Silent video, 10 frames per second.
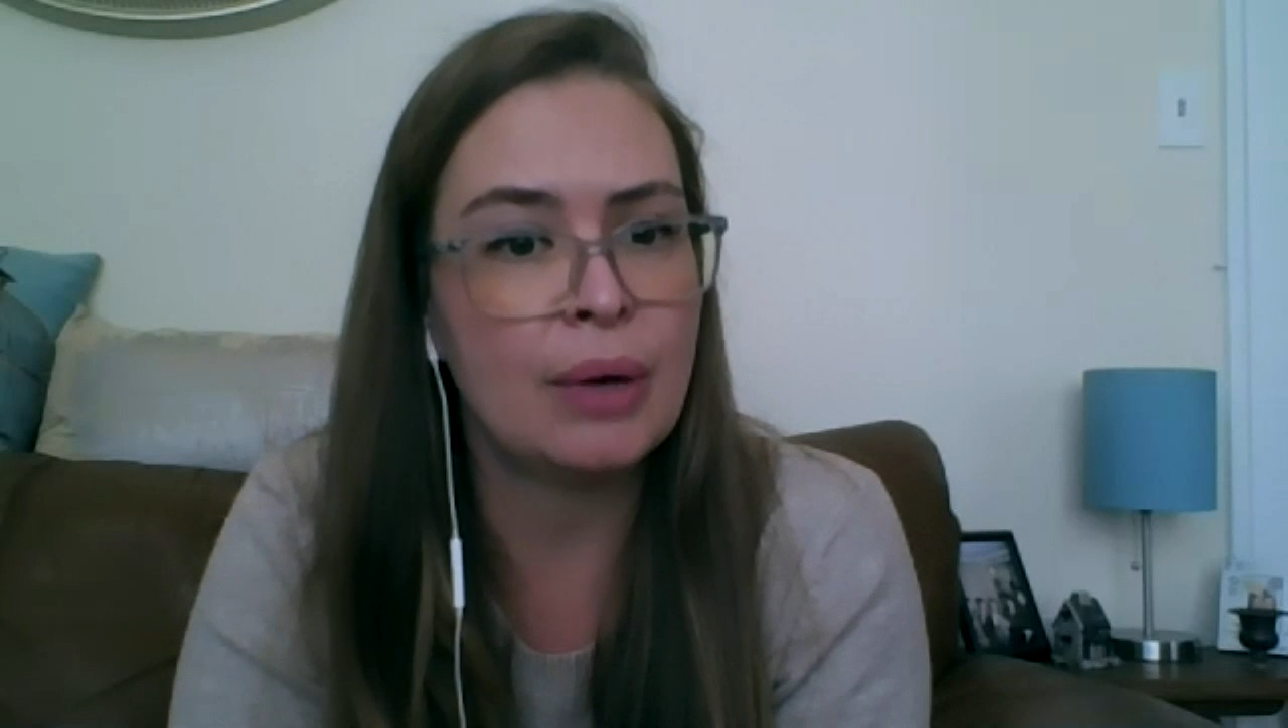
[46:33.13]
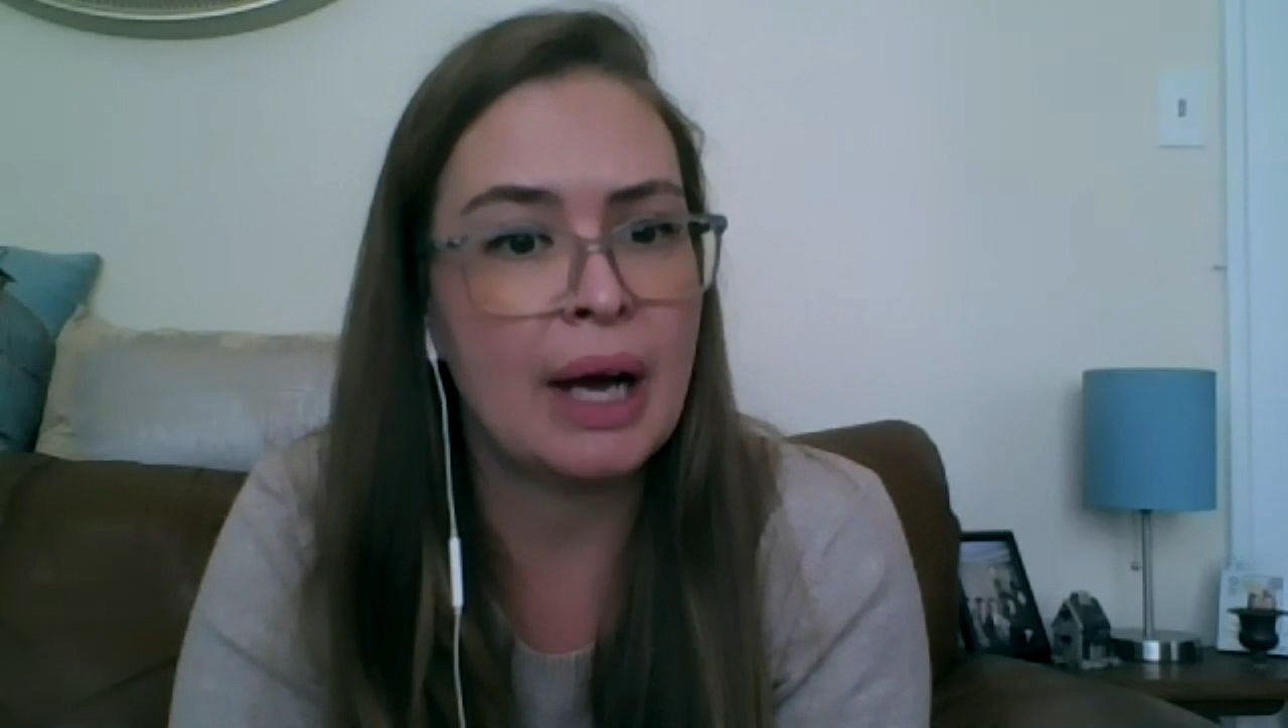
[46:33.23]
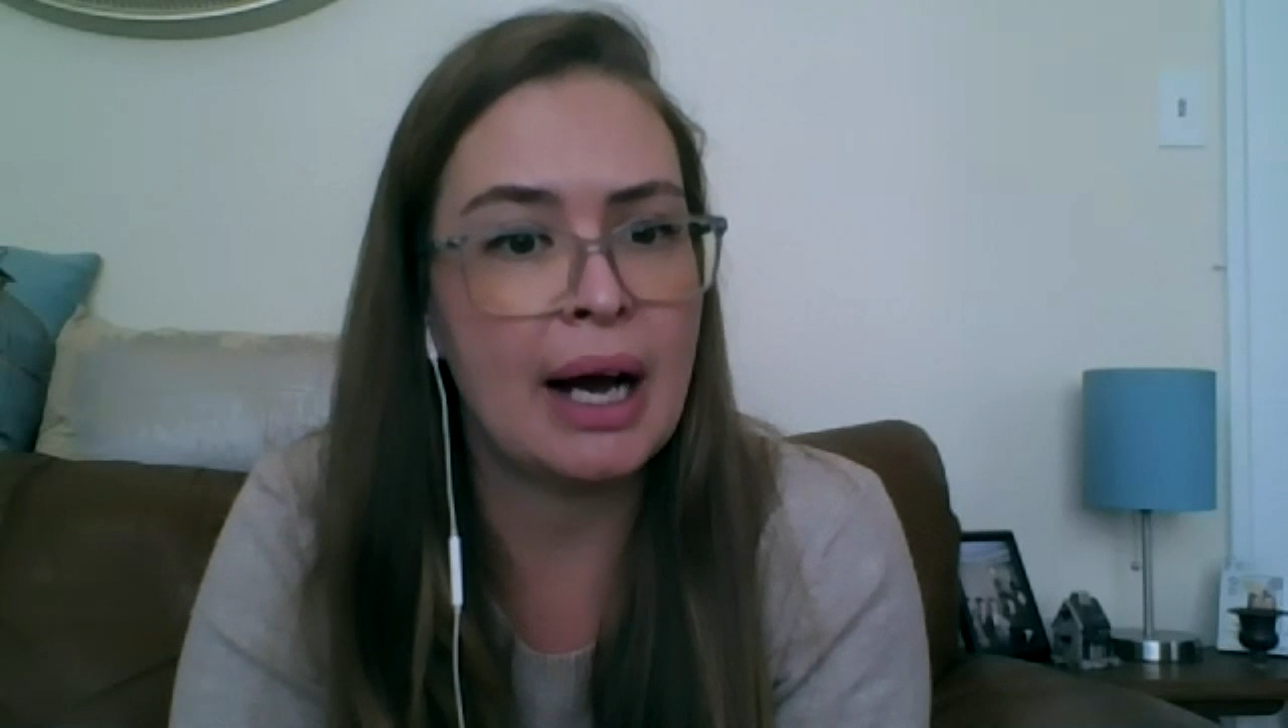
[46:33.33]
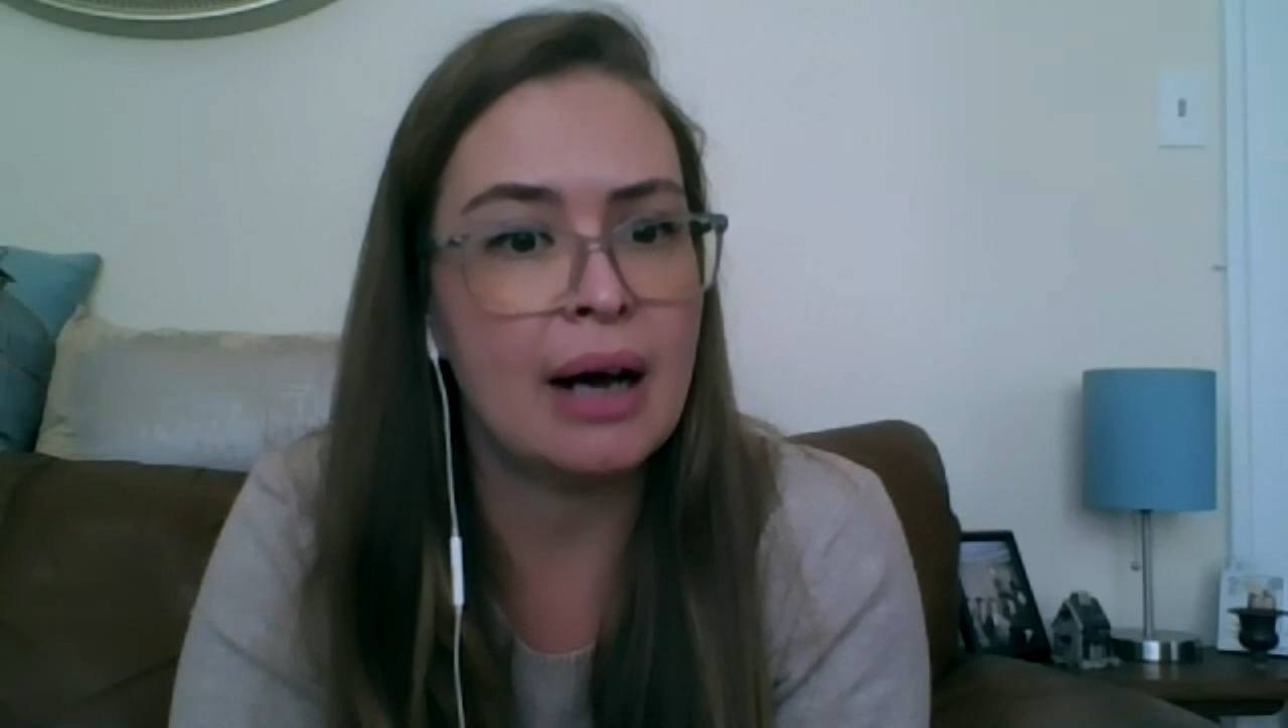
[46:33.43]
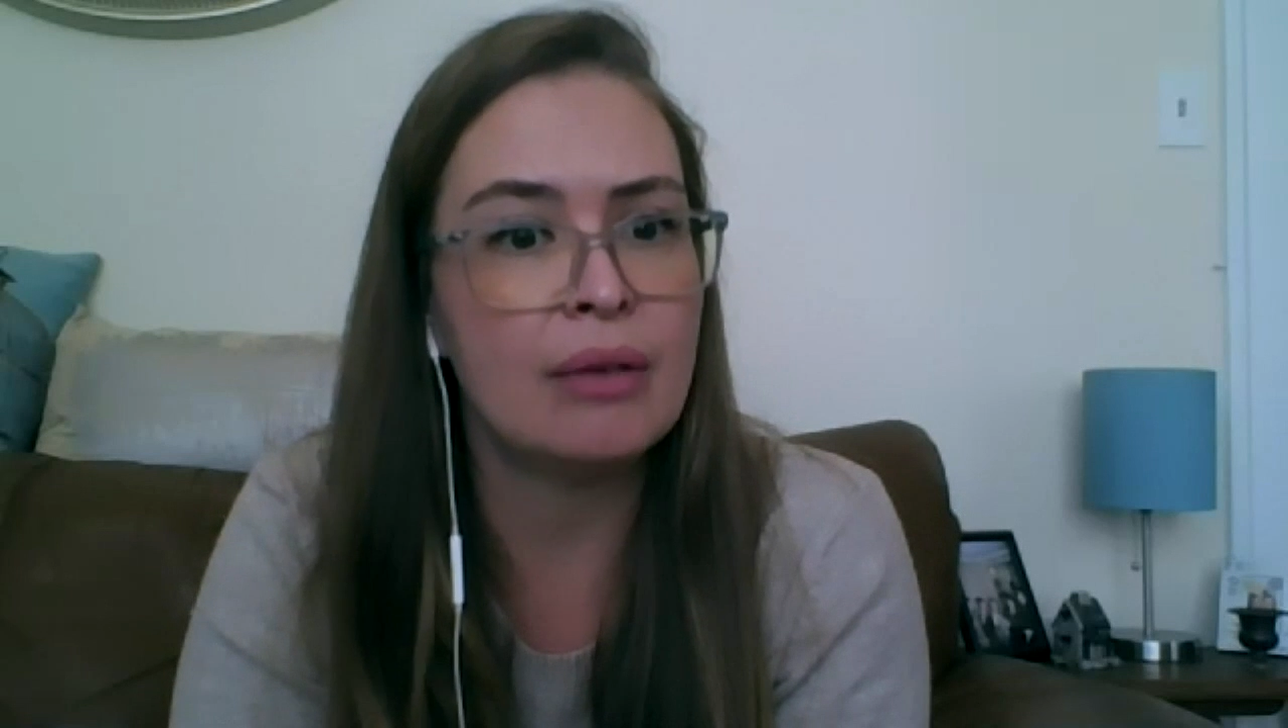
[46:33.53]

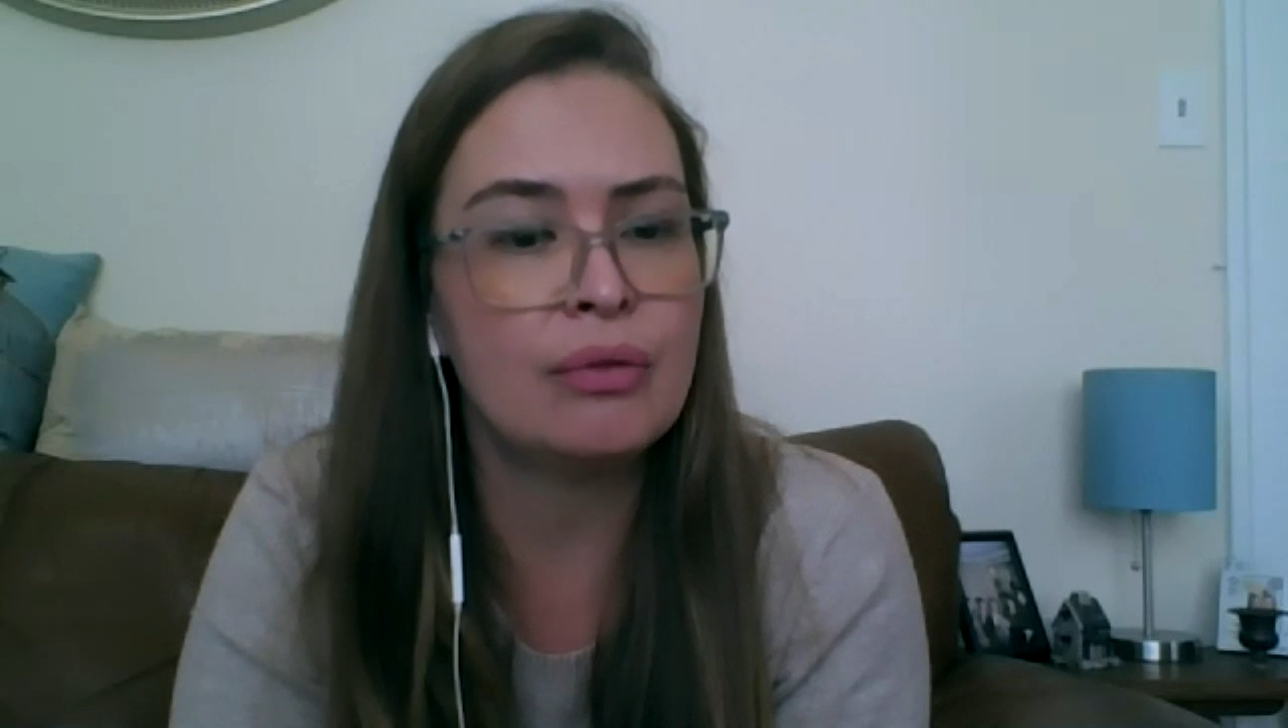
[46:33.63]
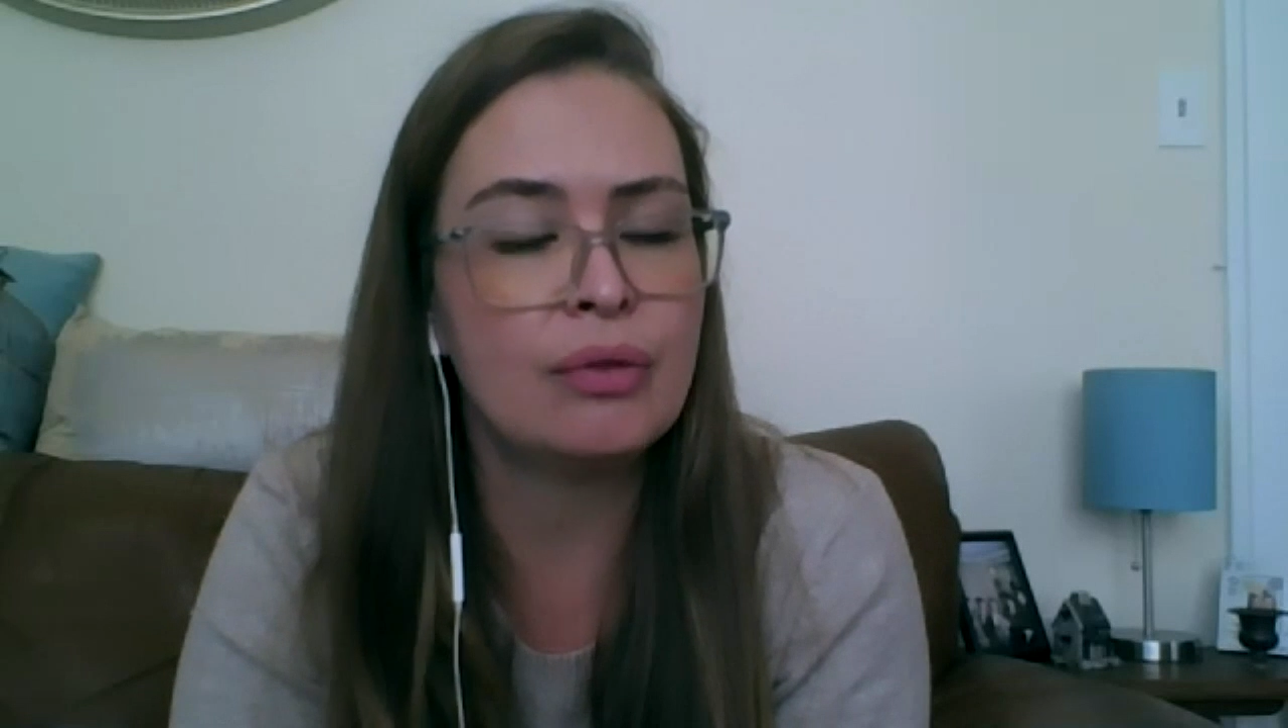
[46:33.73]
have.